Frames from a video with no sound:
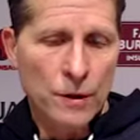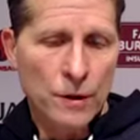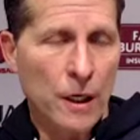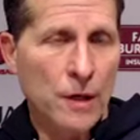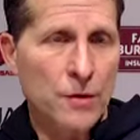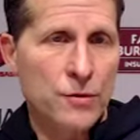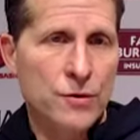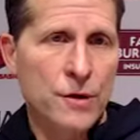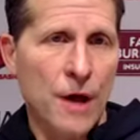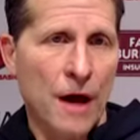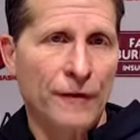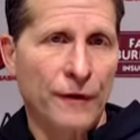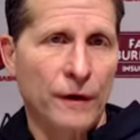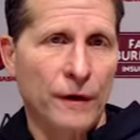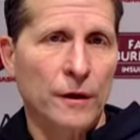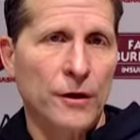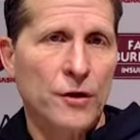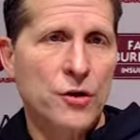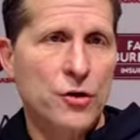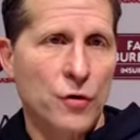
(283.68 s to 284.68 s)
has
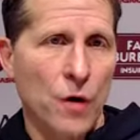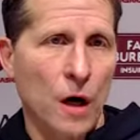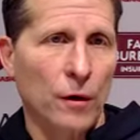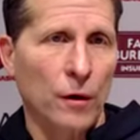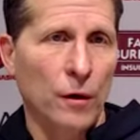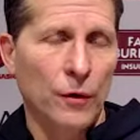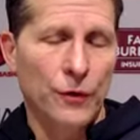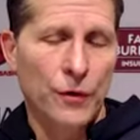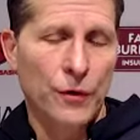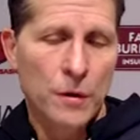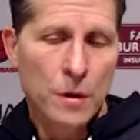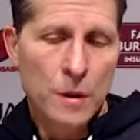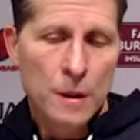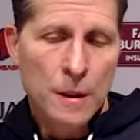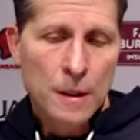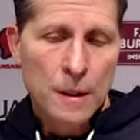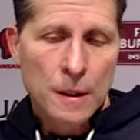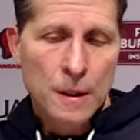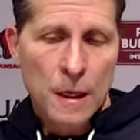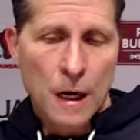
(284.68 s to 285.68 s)
definitely struggled
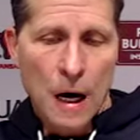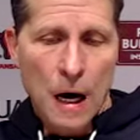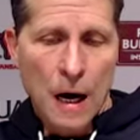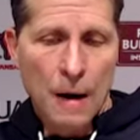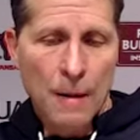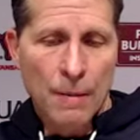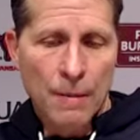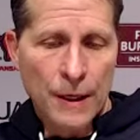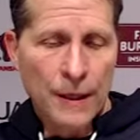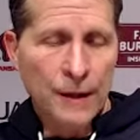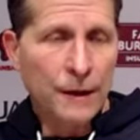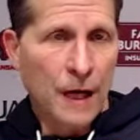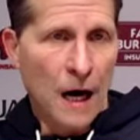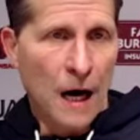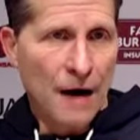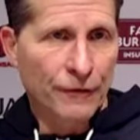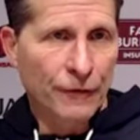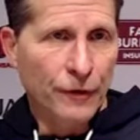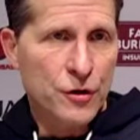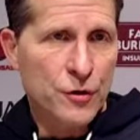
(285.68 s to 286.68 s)
in
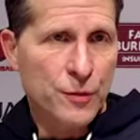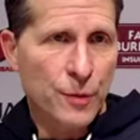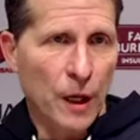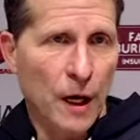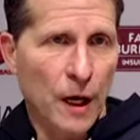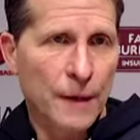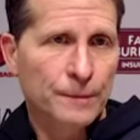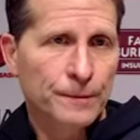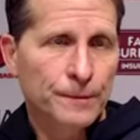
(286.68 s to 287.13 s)
conference play.